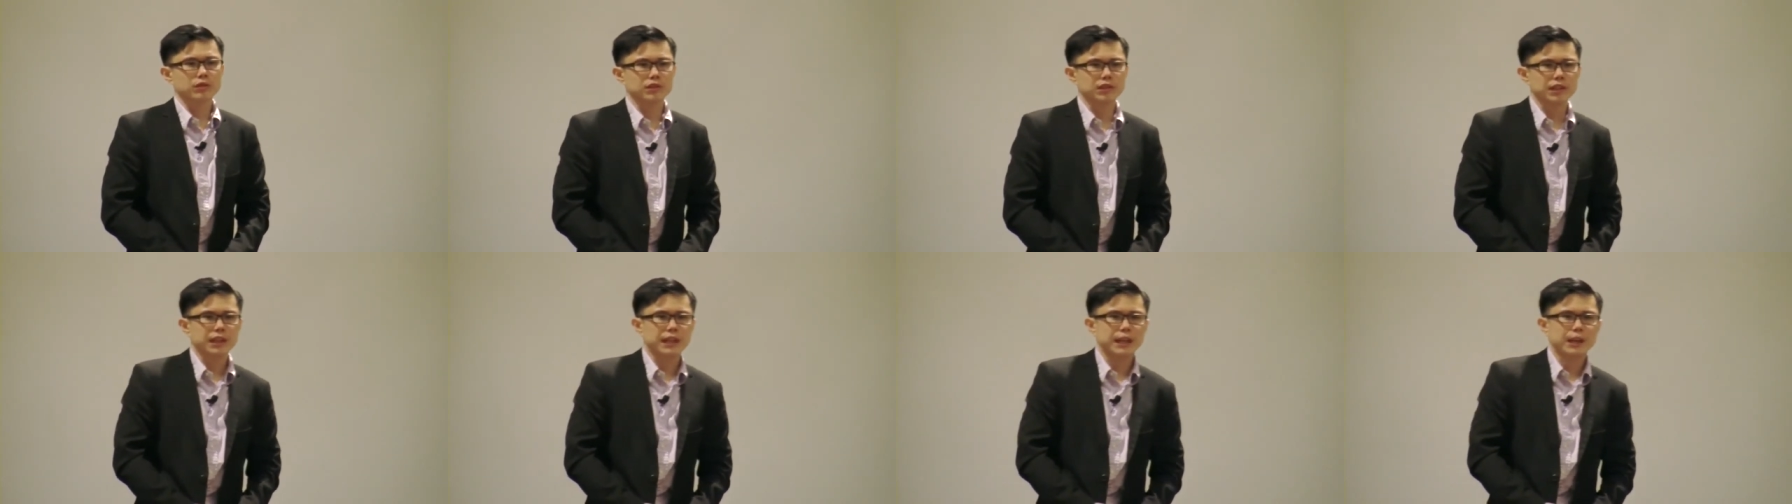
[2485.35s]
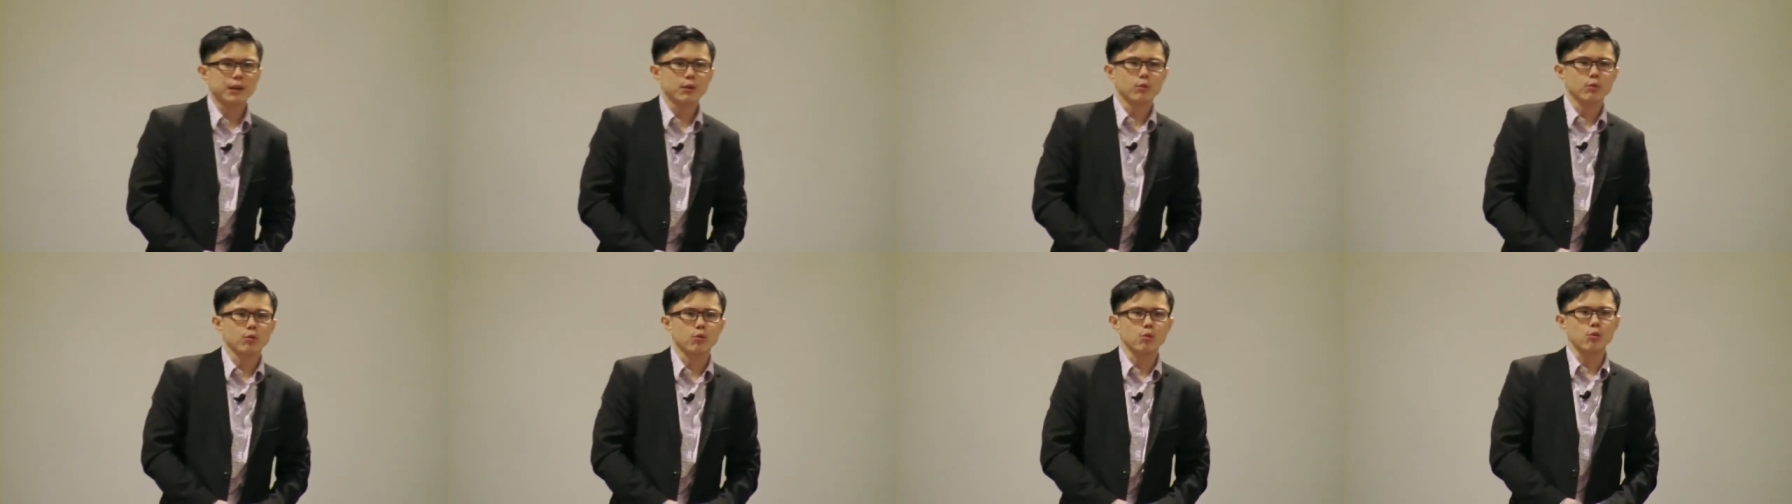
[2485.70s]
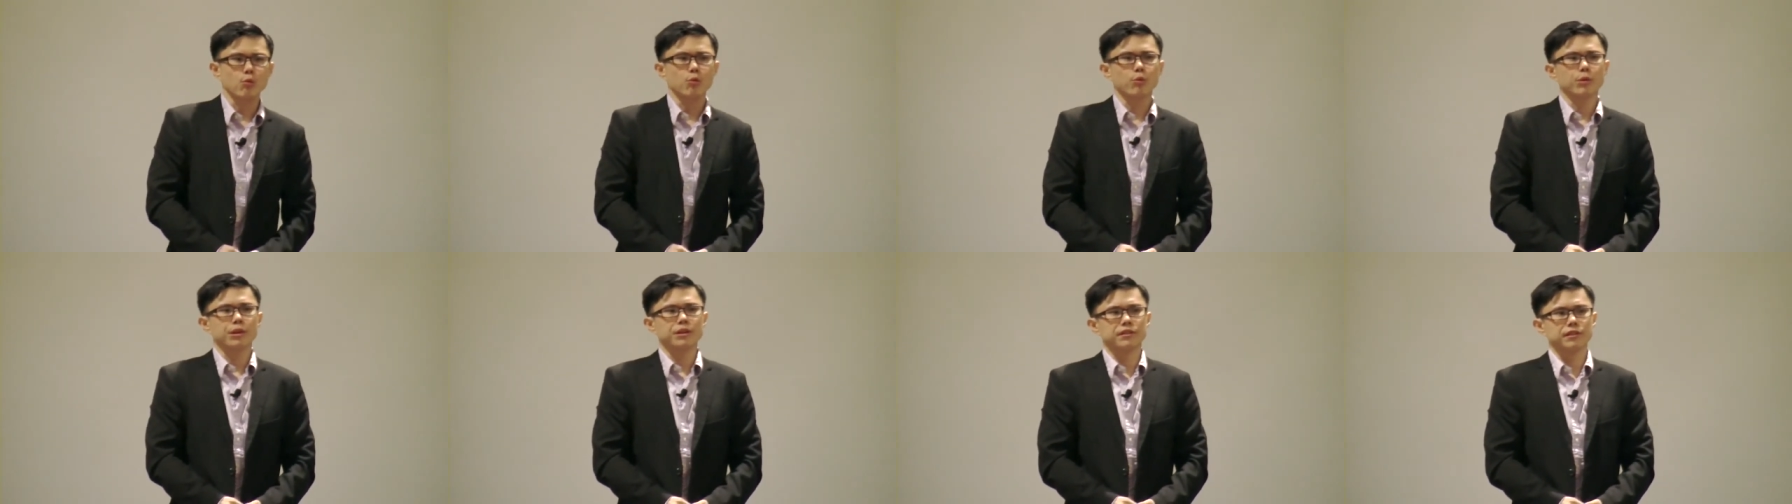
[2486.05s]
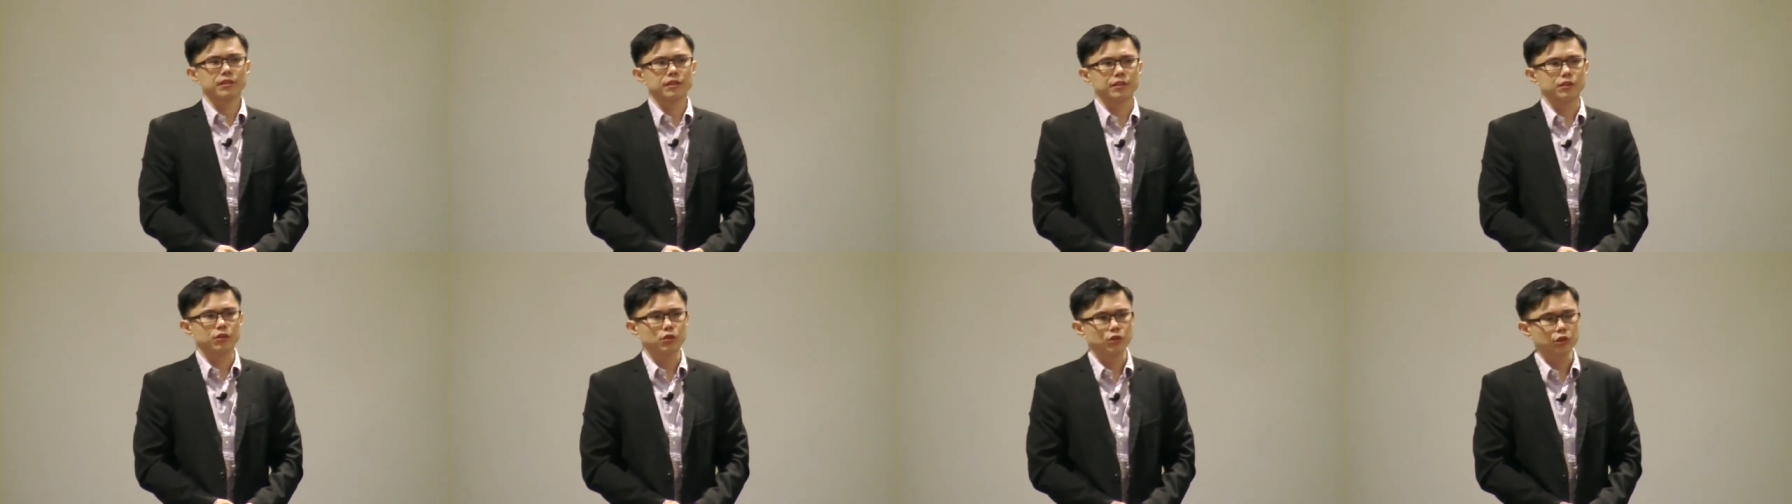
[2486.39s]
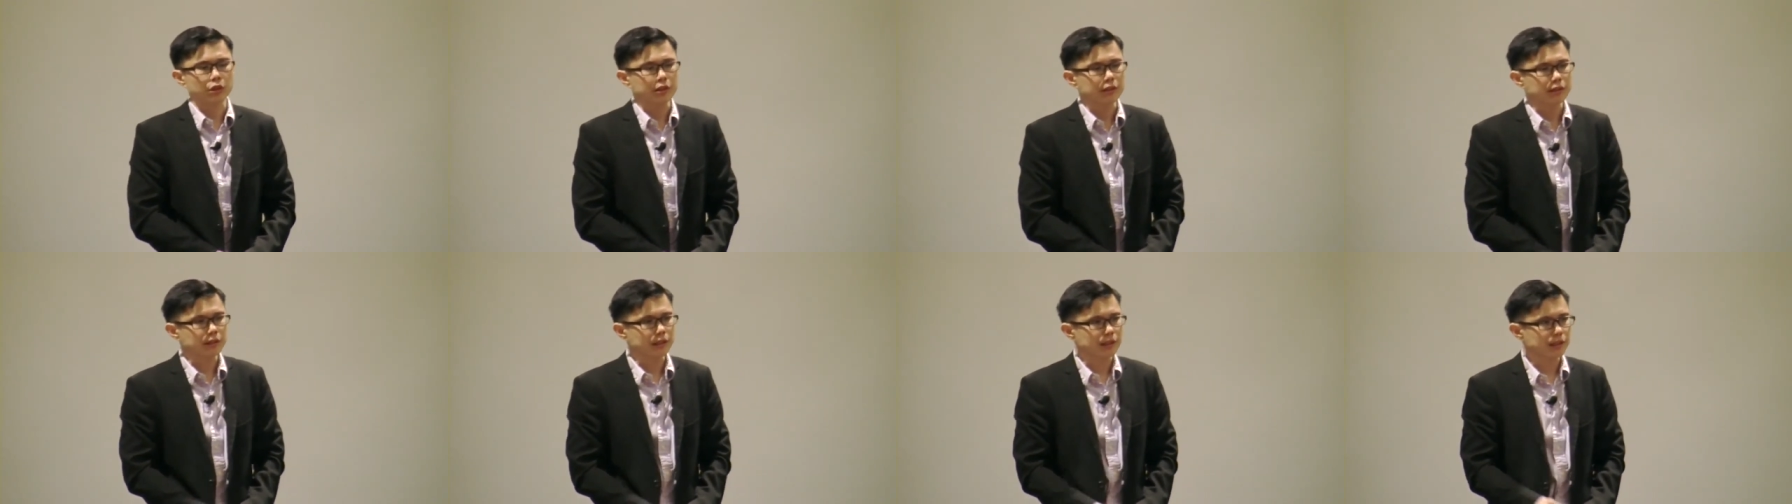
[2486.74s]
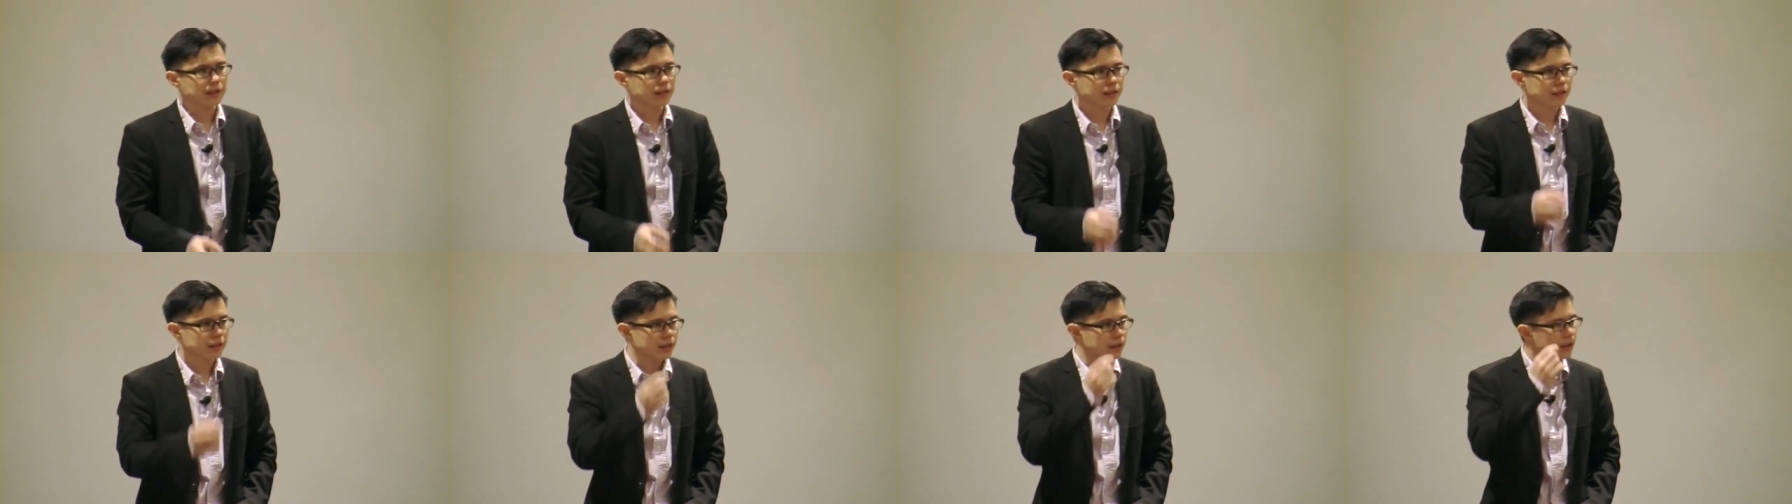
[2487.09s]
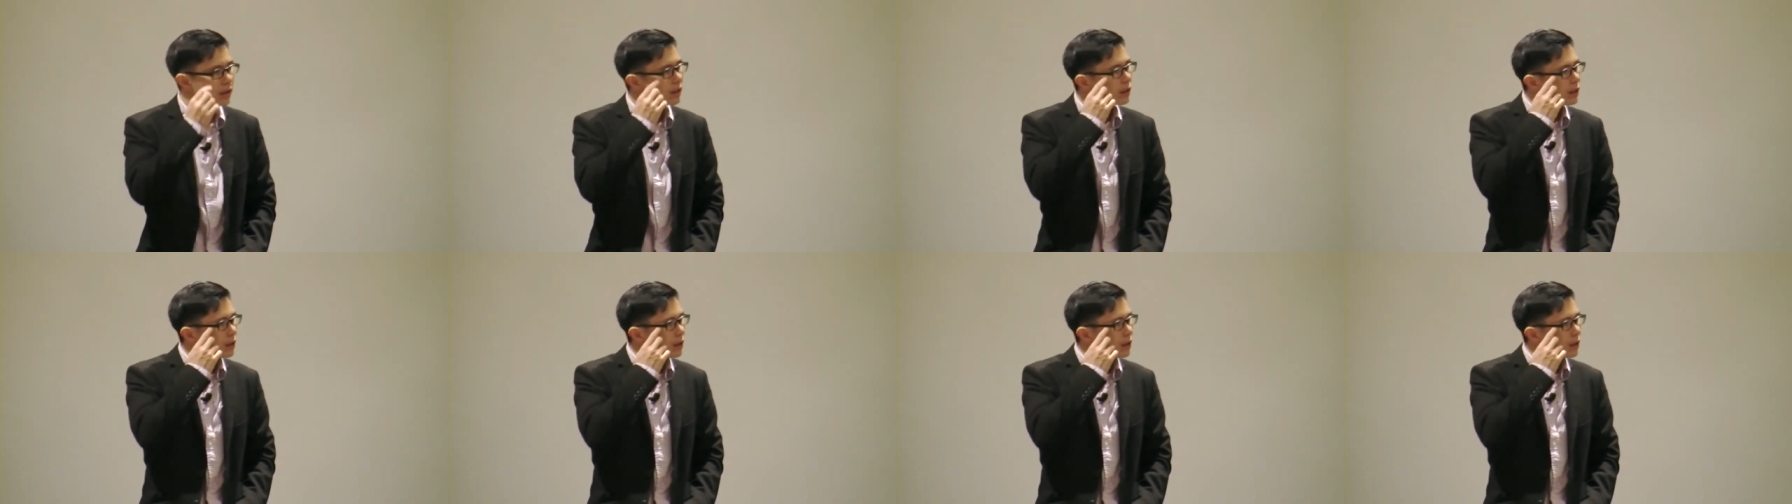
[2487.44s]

say, Who is this Jesus?